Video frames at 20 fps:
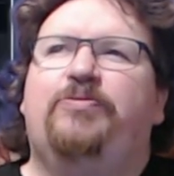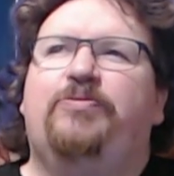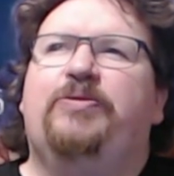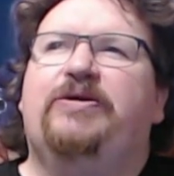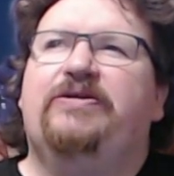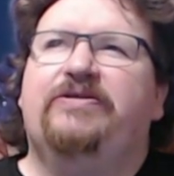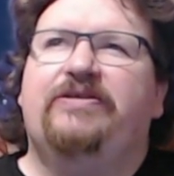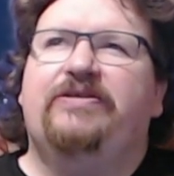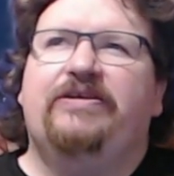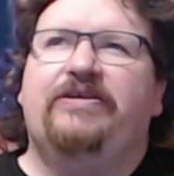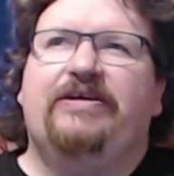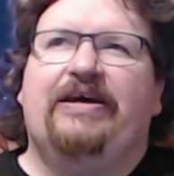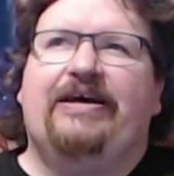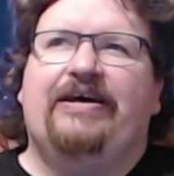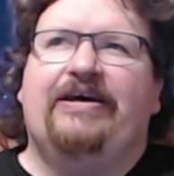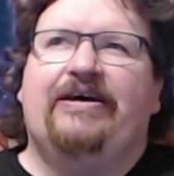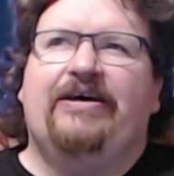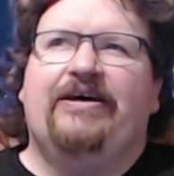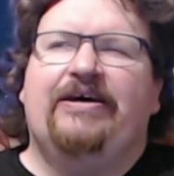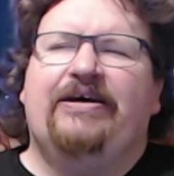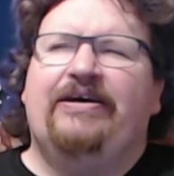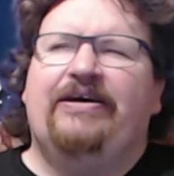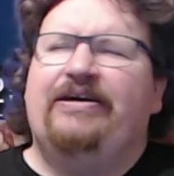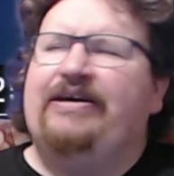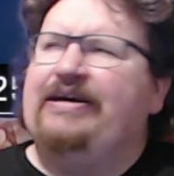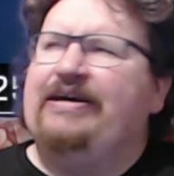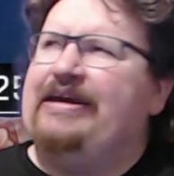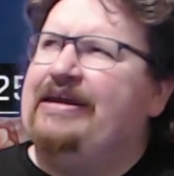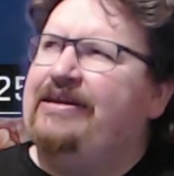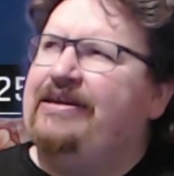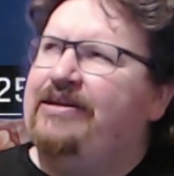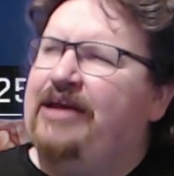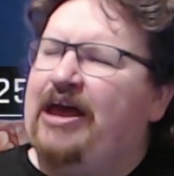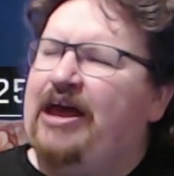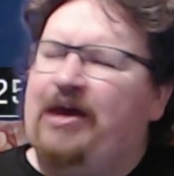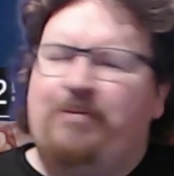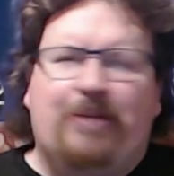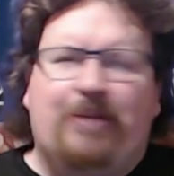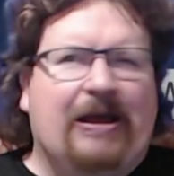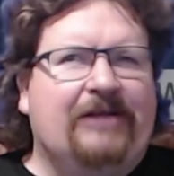but in
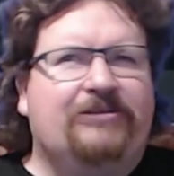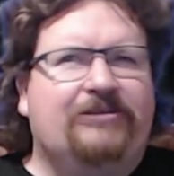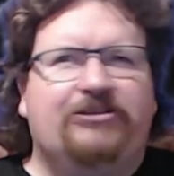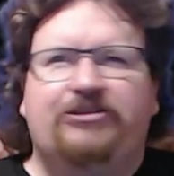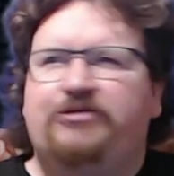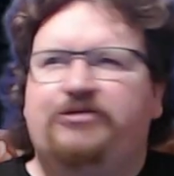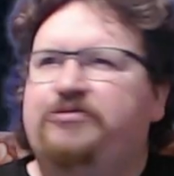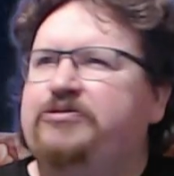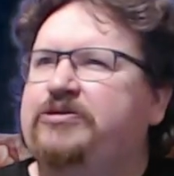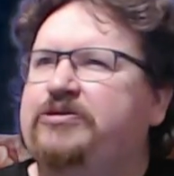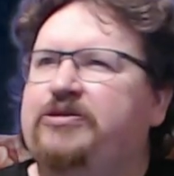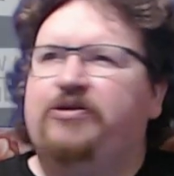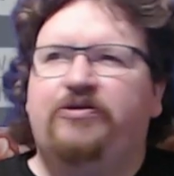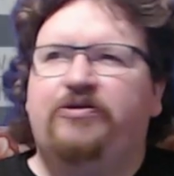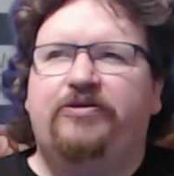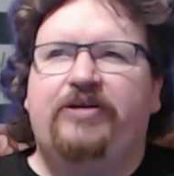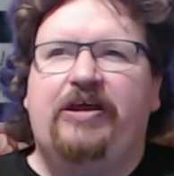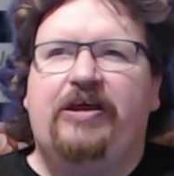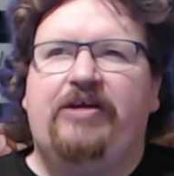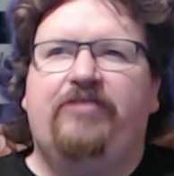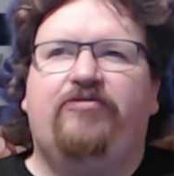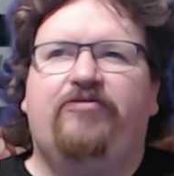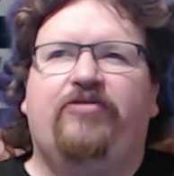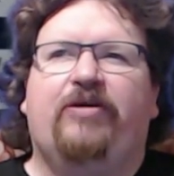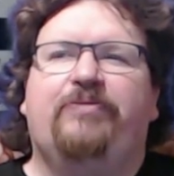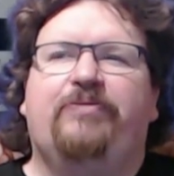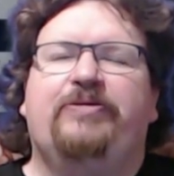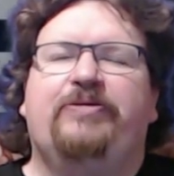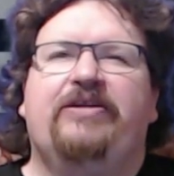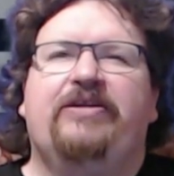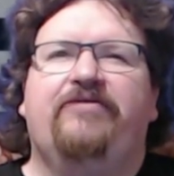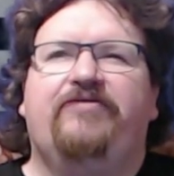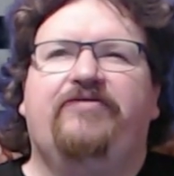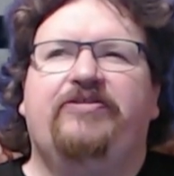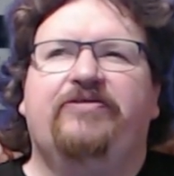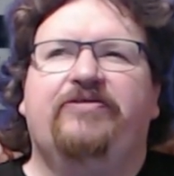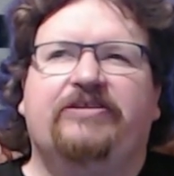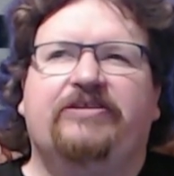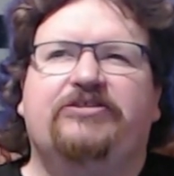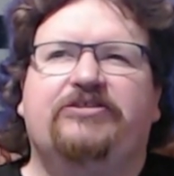a patch or ago they dropped in a
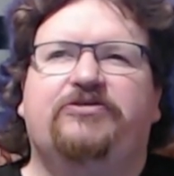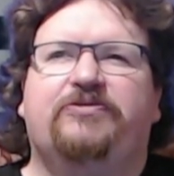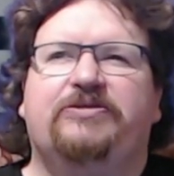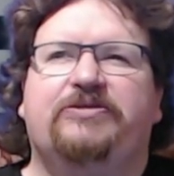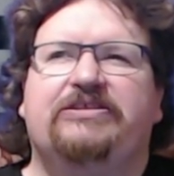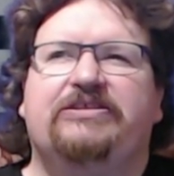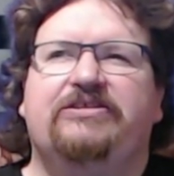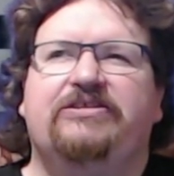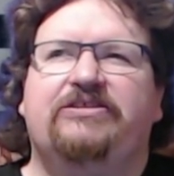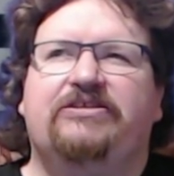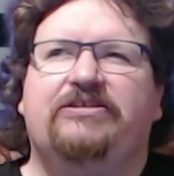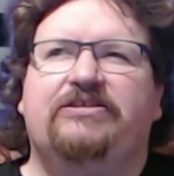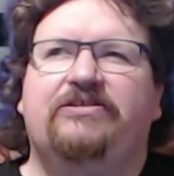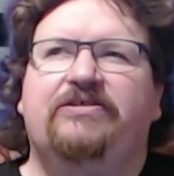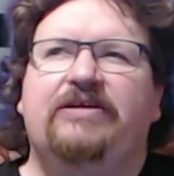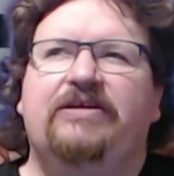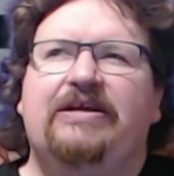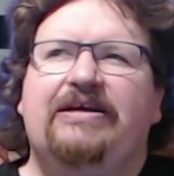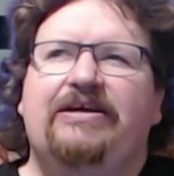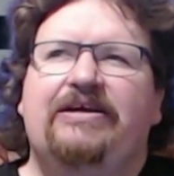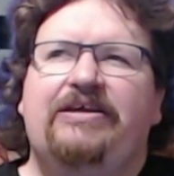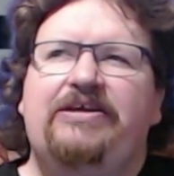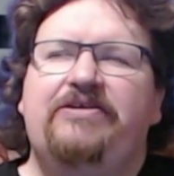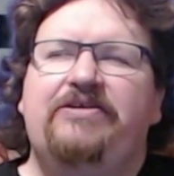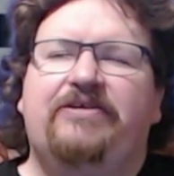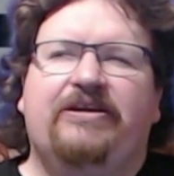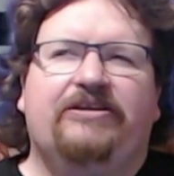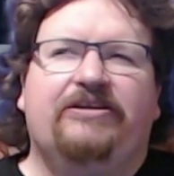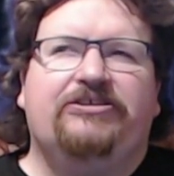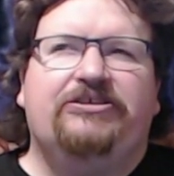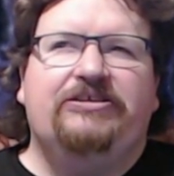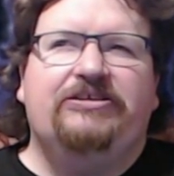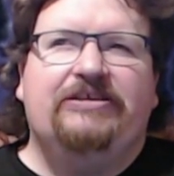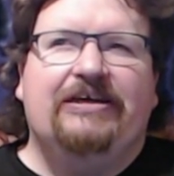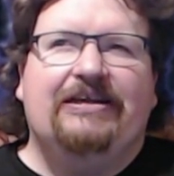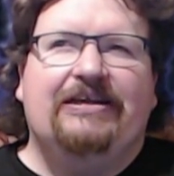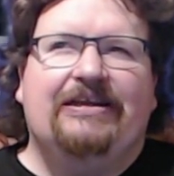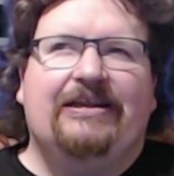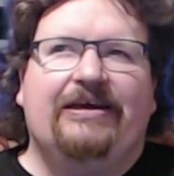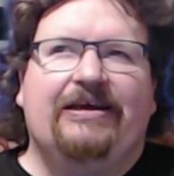few extra ones on this, so you can actually
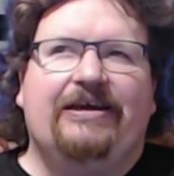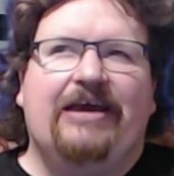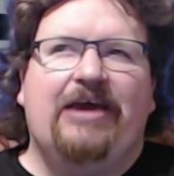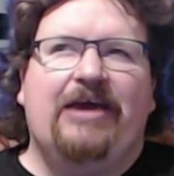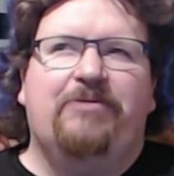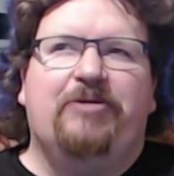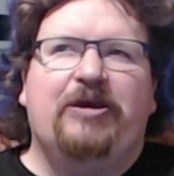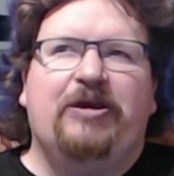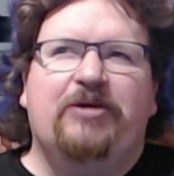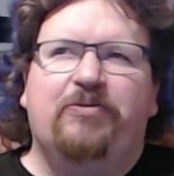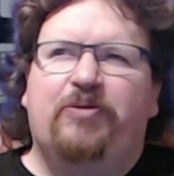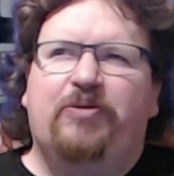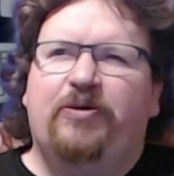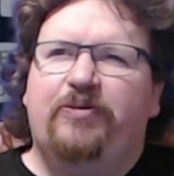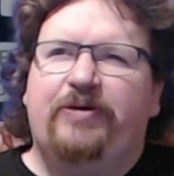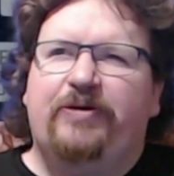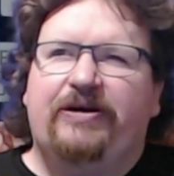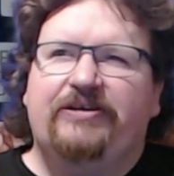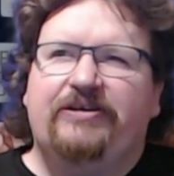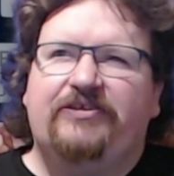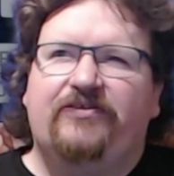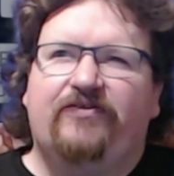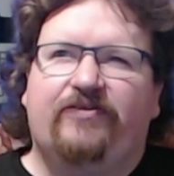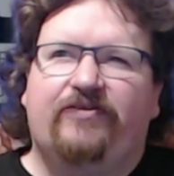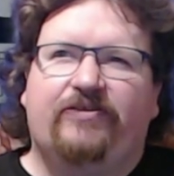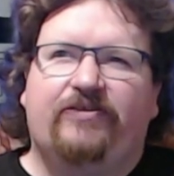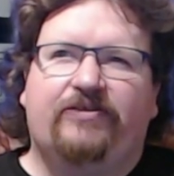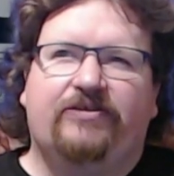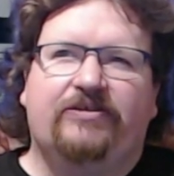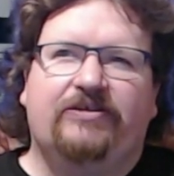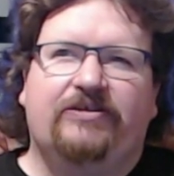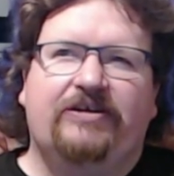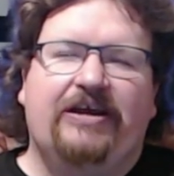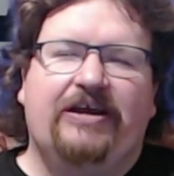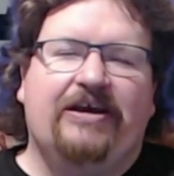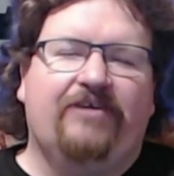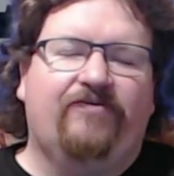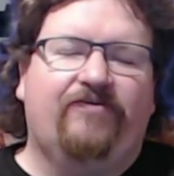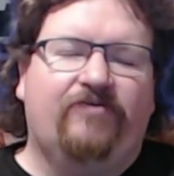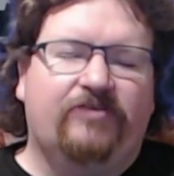get like epic import parts for,
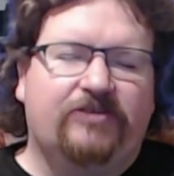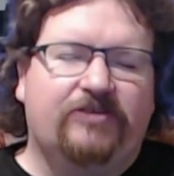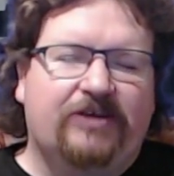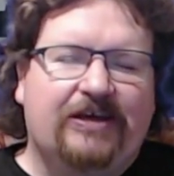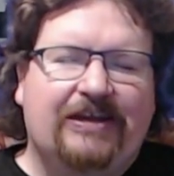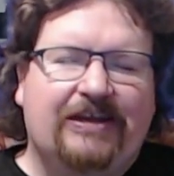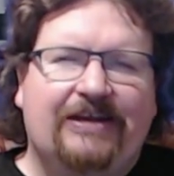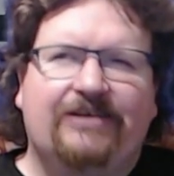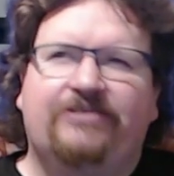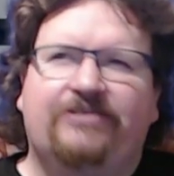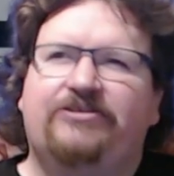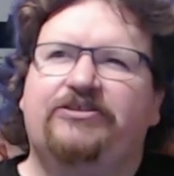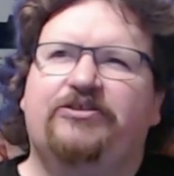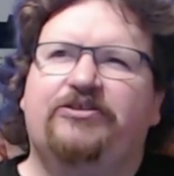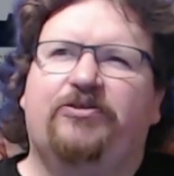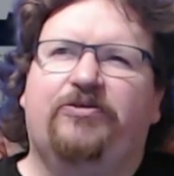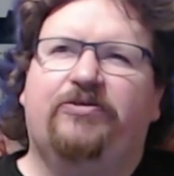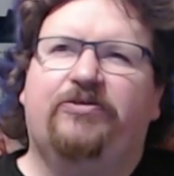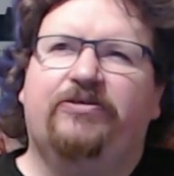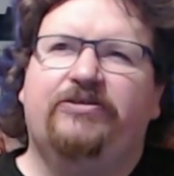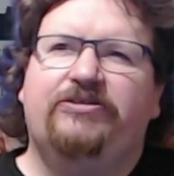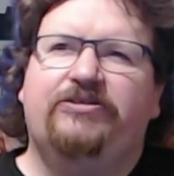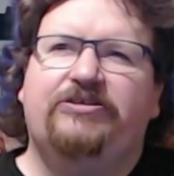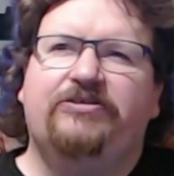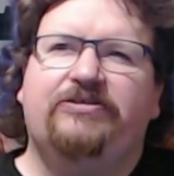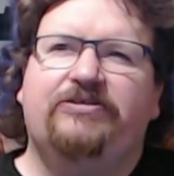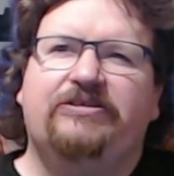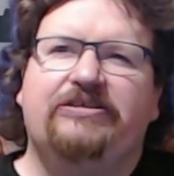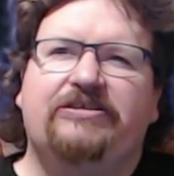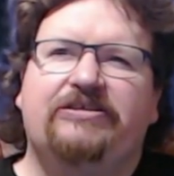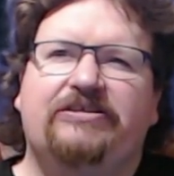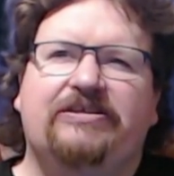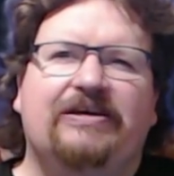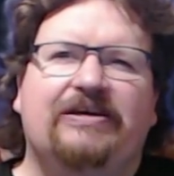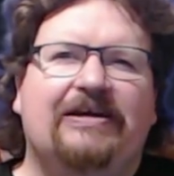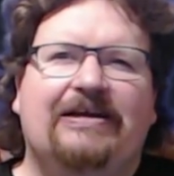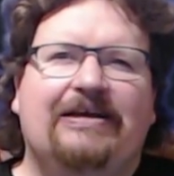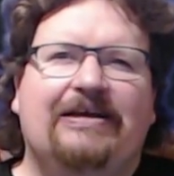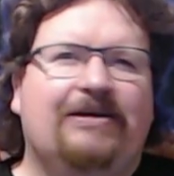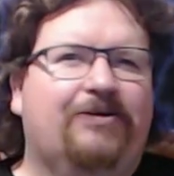yeah, Volkswagen Electric or through this.
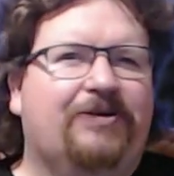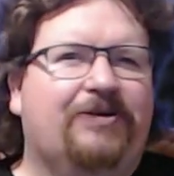